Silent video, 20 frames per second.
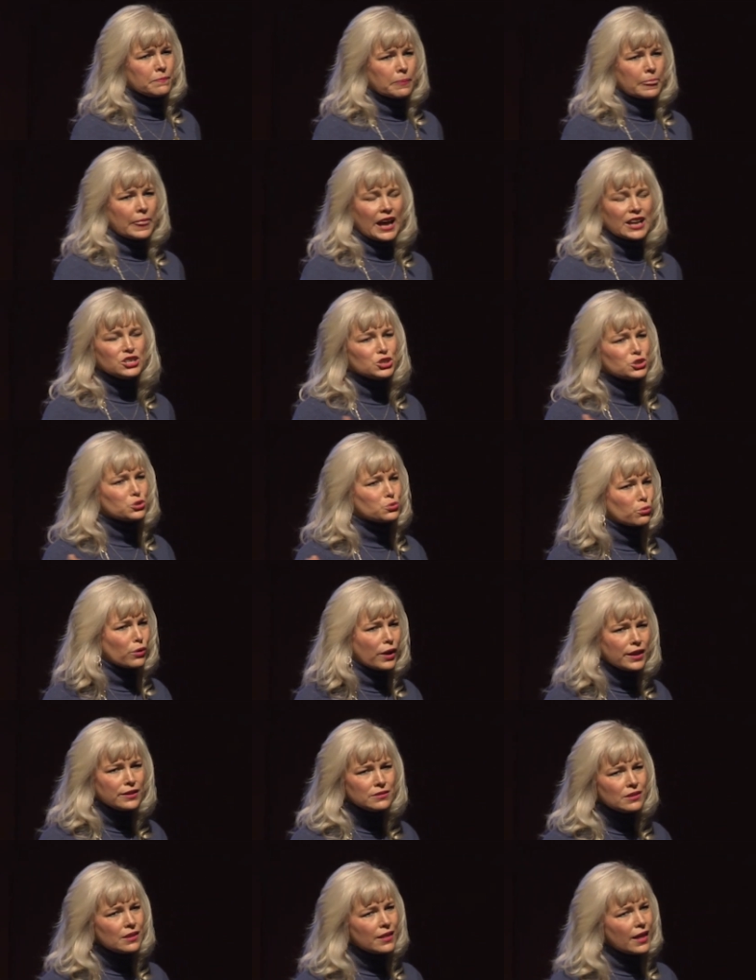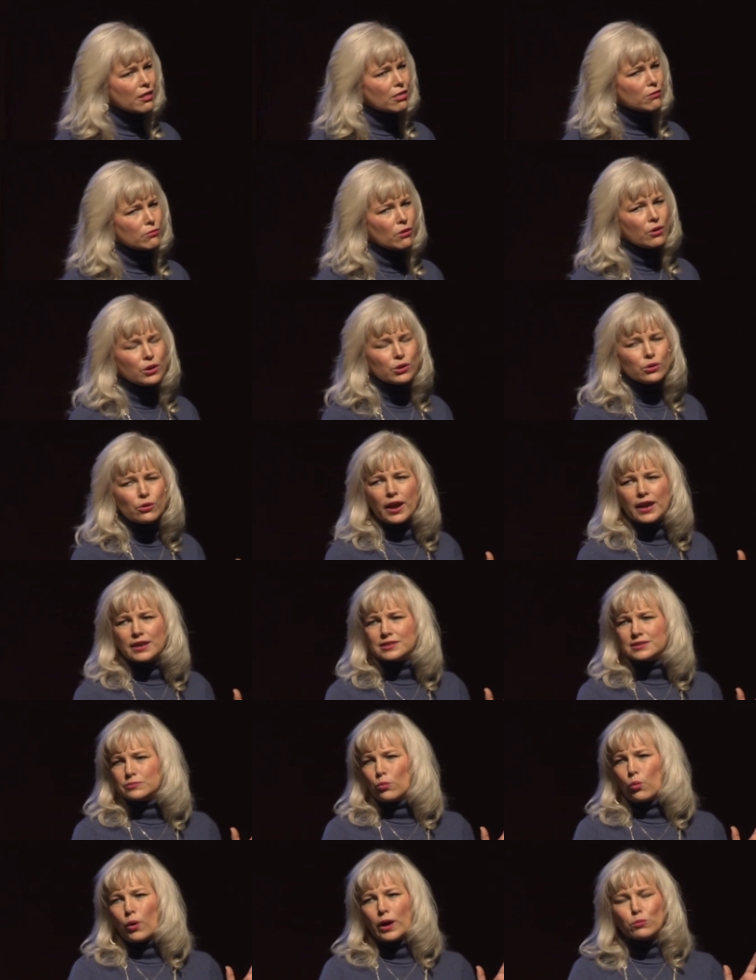I just run to that throne of grace
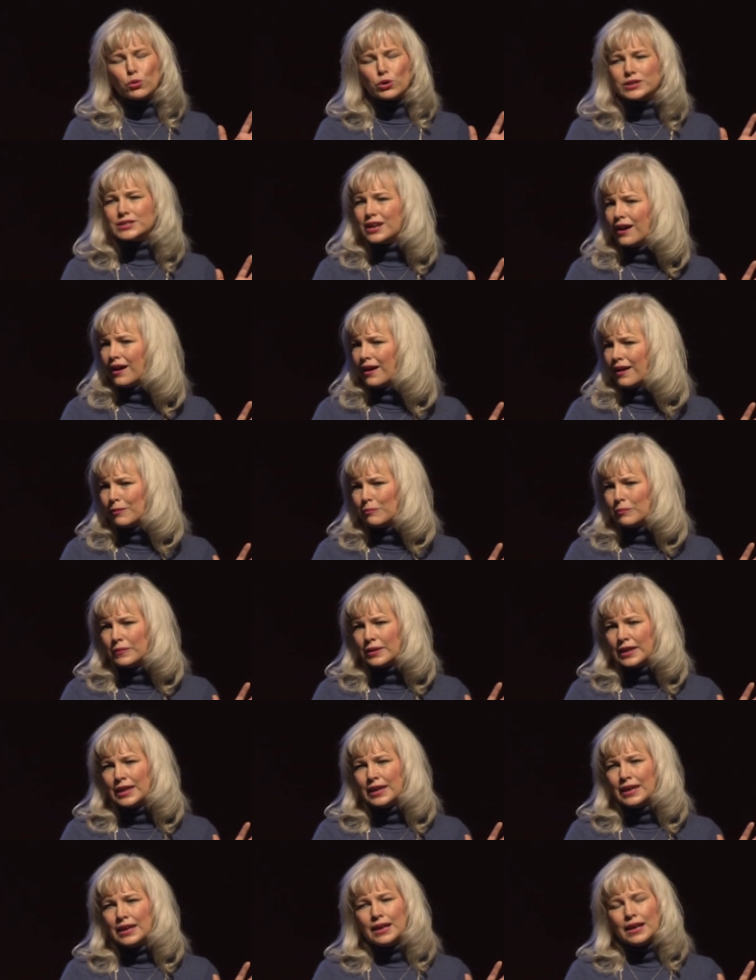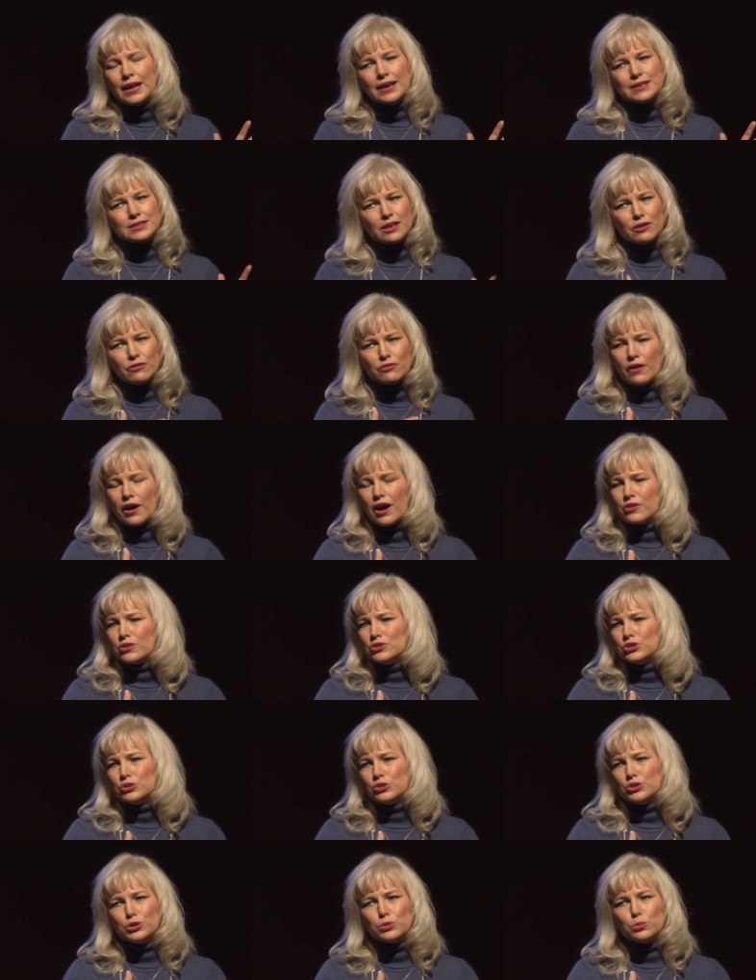one more time. I say, Father,
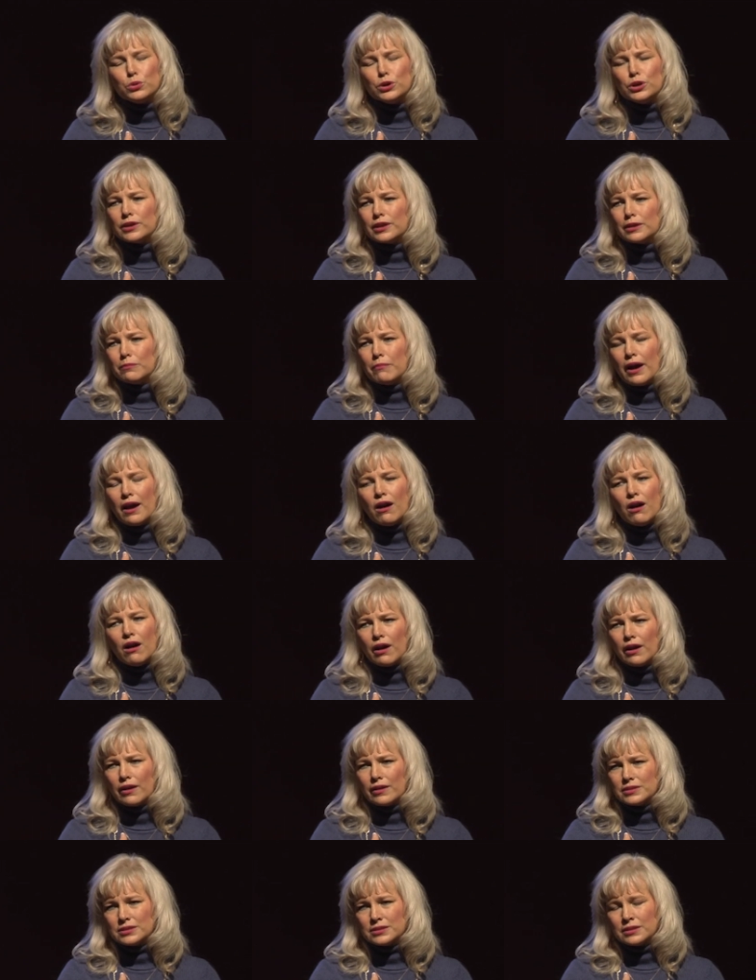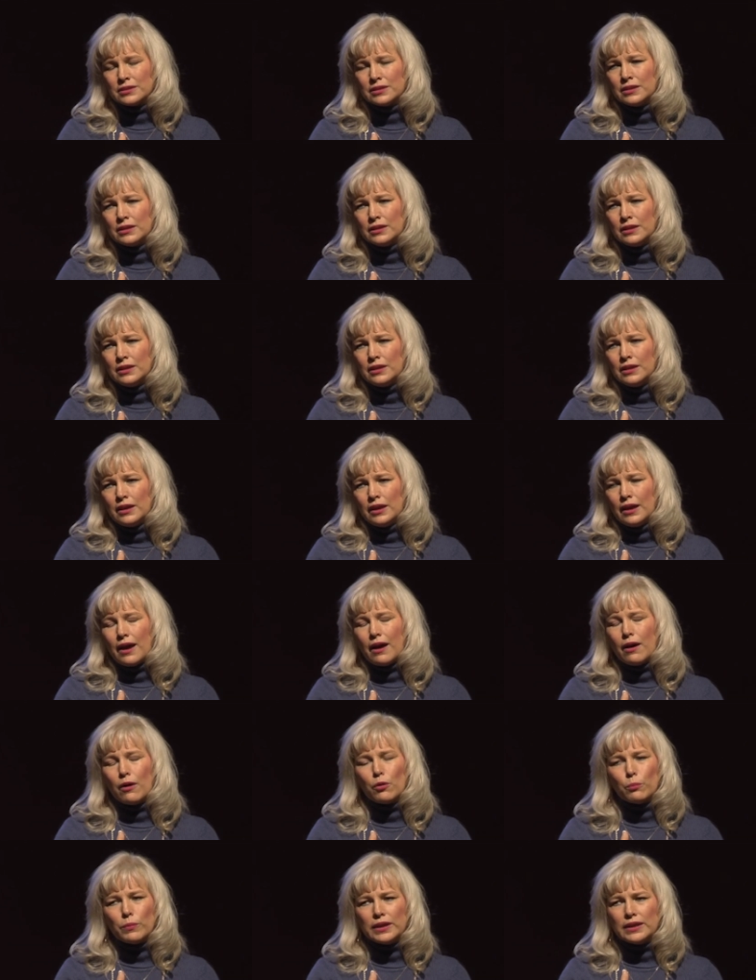do your work in my heart.
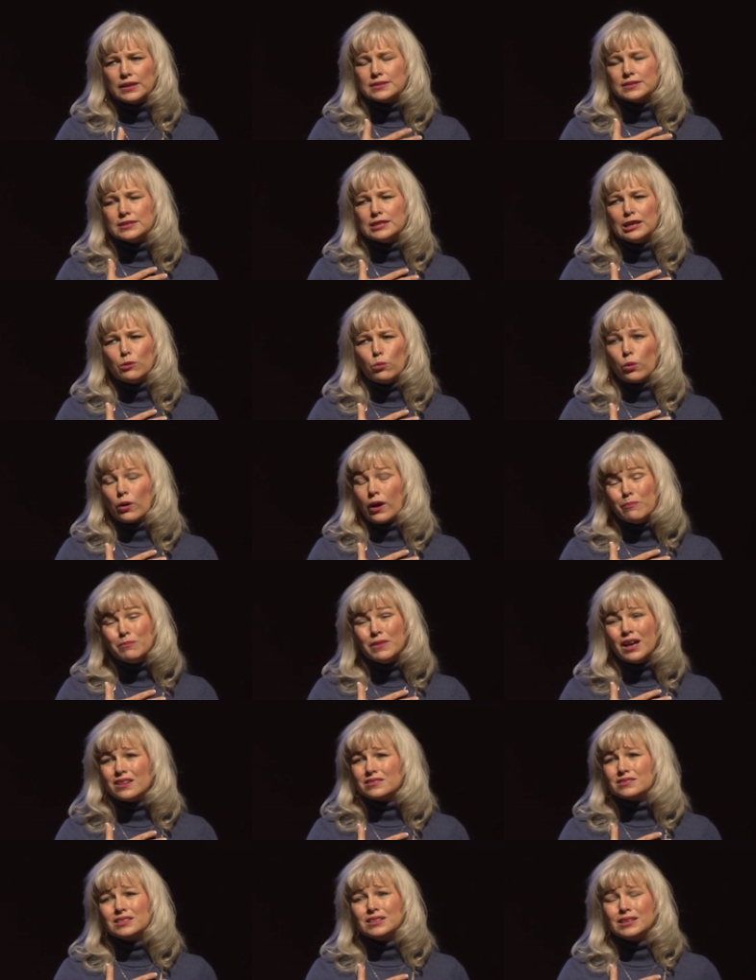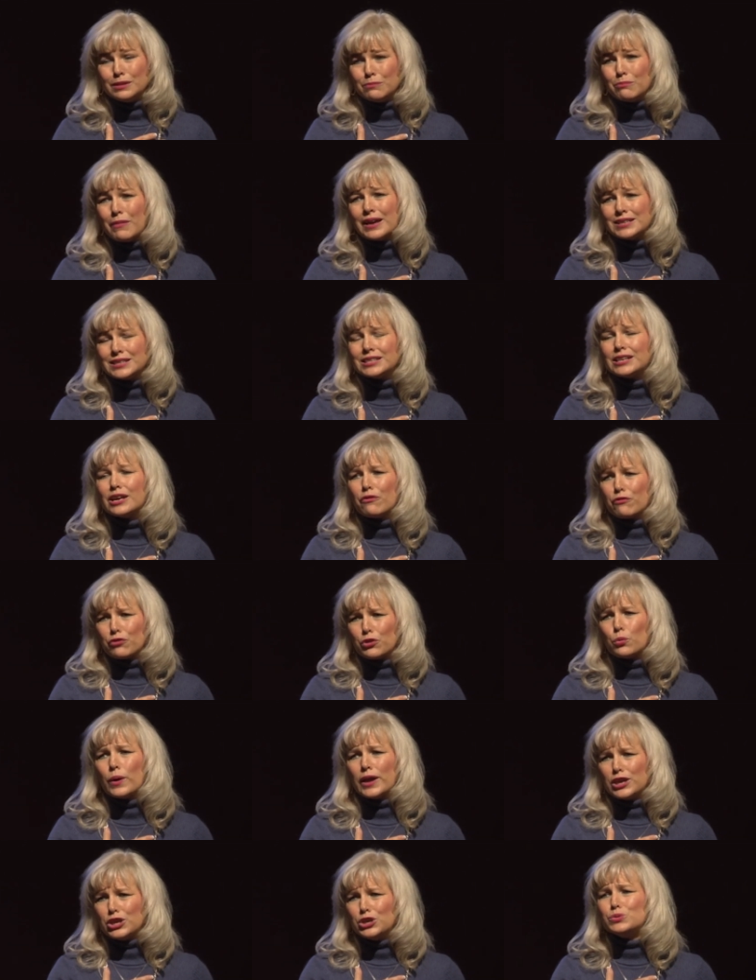Help me to see where I'm not seeing myself the
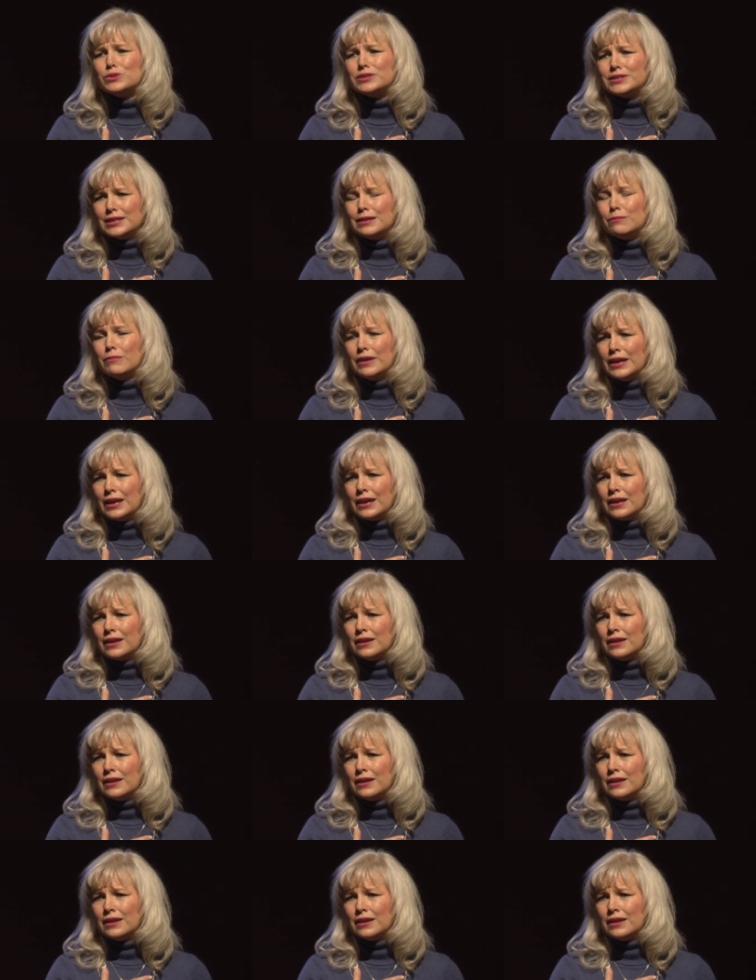way you see me.